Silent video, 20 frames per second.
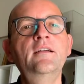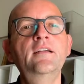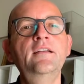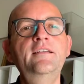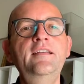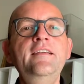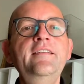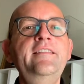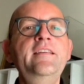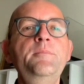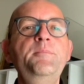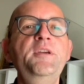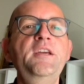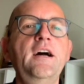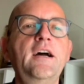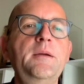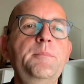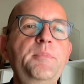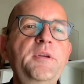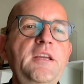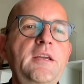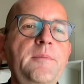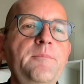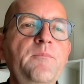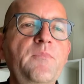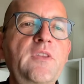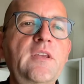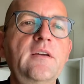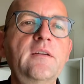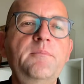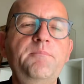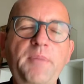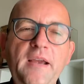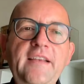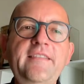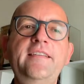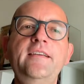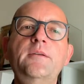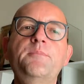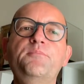TCP/IP, the
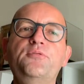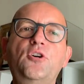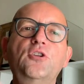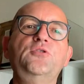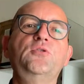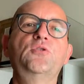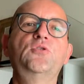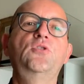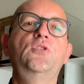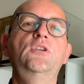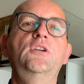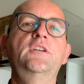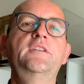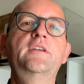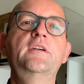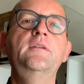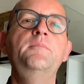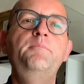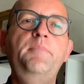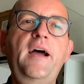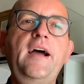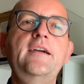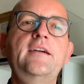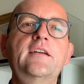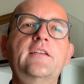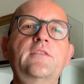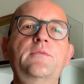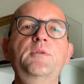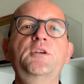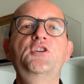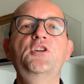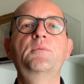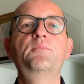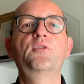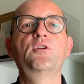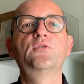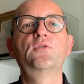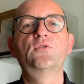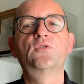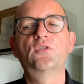basic protocol, the packet switching
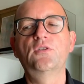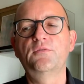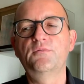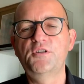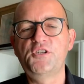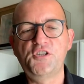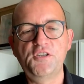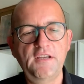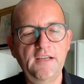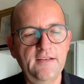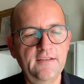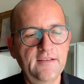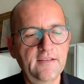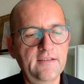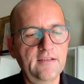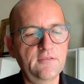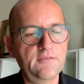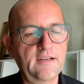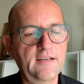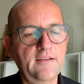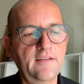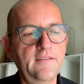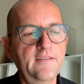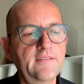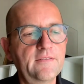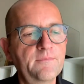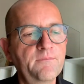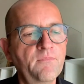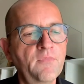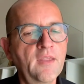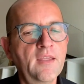protocol on which the internet runs.